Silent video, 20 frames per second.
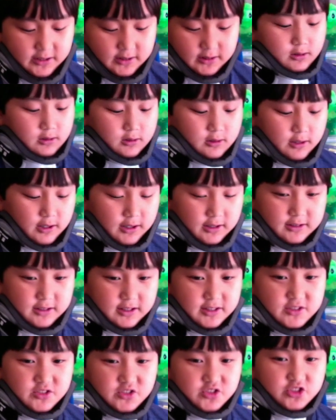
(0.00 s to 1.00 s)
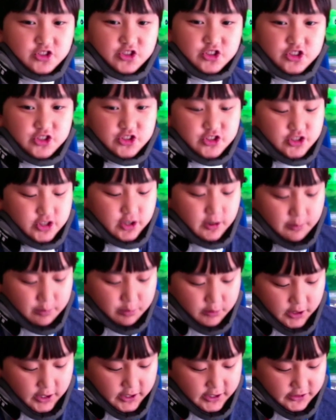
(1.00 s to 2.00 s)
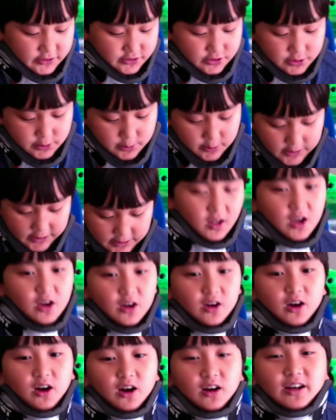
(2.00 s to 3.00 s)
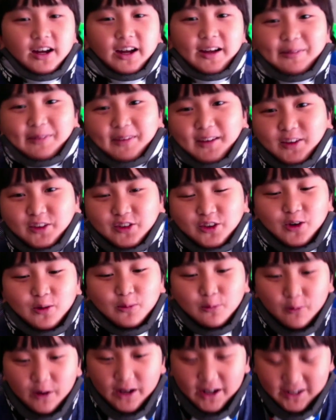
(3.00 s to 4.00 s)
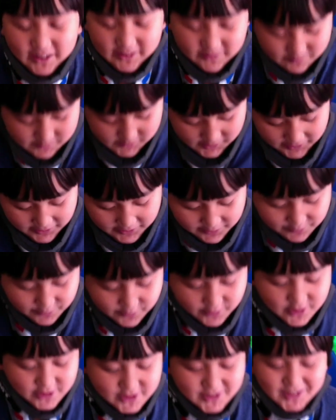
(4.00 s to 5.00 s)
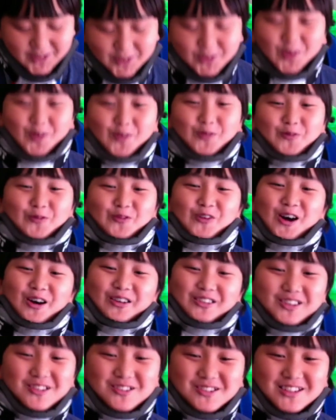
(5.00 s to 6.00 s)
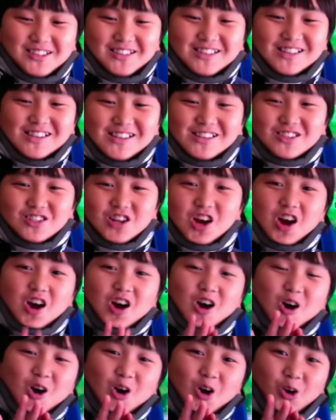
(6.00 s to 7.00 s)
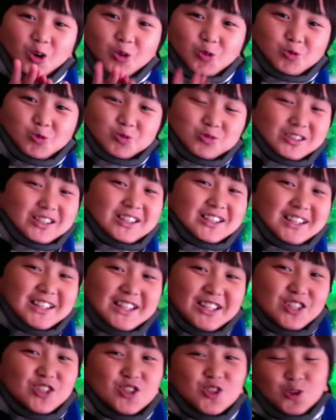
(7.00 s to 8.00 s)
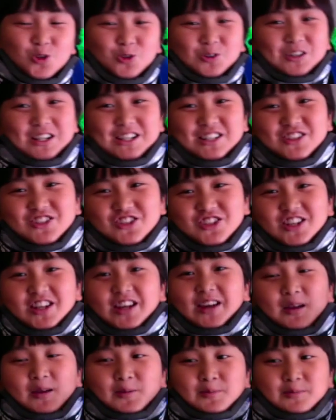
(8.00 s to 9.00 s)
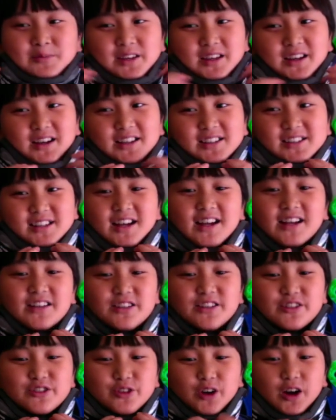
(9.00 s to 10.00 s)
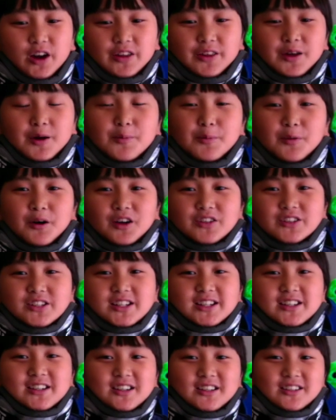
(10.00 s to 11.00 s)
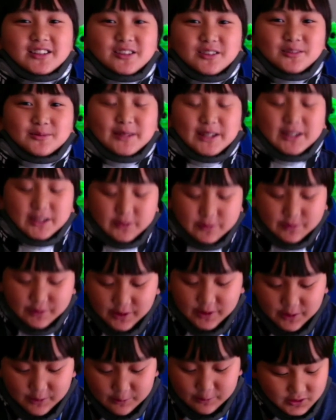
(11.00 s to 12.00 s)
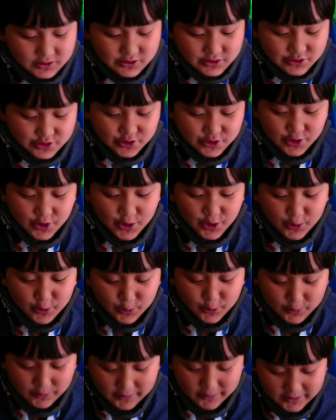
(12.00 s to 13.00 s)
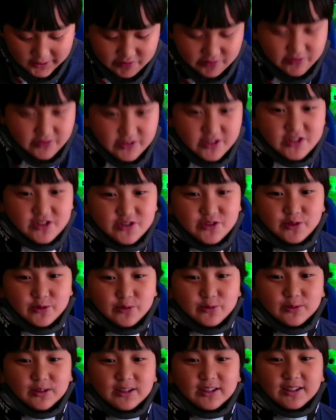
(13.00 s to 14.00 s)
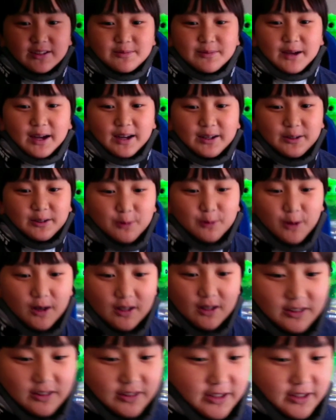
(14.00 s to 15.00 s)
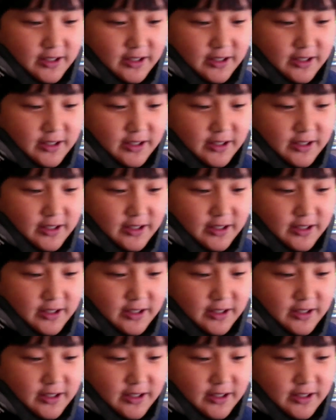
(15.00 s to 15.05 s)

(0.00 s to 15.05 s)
Alright, let's just jump right into it. Okay, so wait. Okay, first, the photos in this are really cringy because I had to draw them on like a little mini phone. So these are really bad quality.